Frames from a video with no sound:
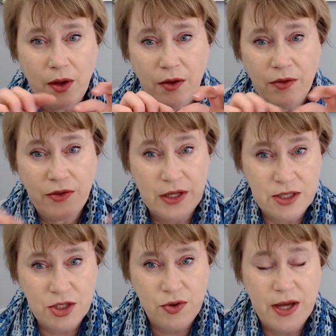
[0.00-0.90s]
thin
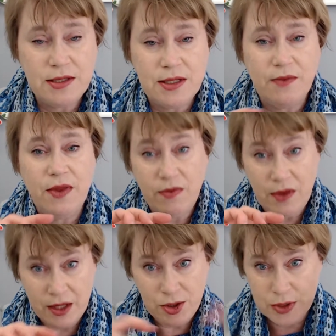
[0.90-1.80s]
strands and then
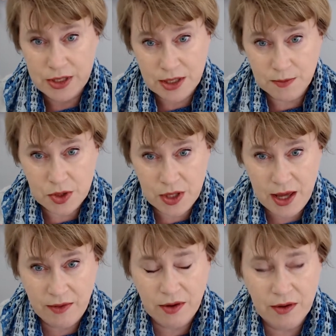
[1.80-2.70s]
they twist them
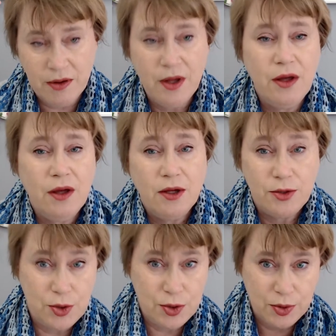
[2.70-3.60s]
together
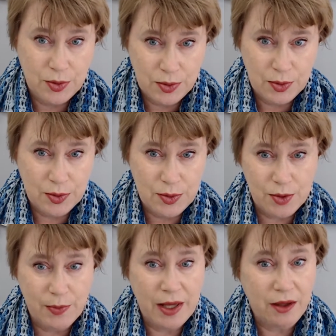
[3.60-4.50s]
to
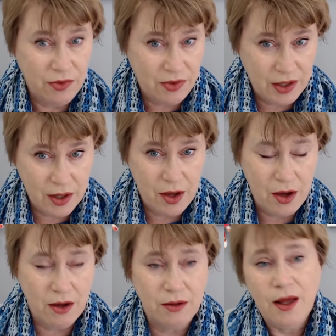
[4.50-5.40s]
make a thicker
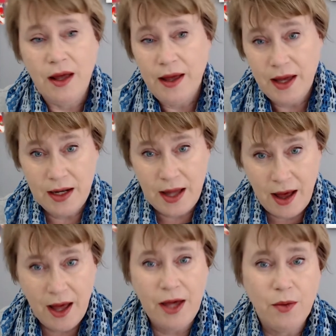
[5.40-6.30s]
yarn. And
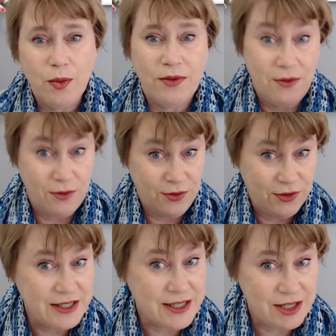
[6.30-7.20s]
I want the
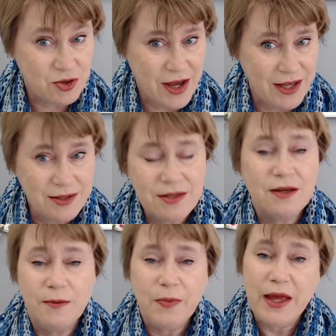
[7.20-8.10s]
thin strands,
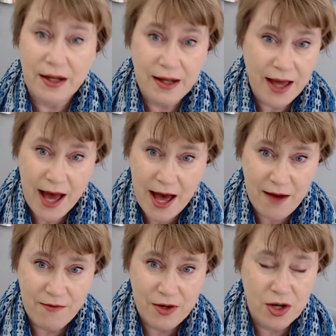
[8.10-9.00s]
and they
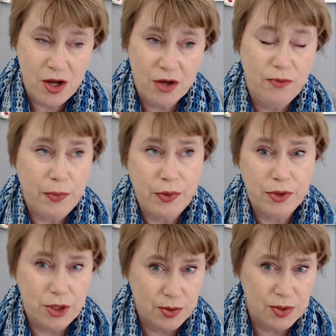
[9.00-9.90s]
have not
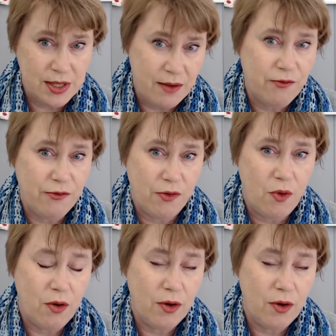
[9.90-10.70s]
produced them for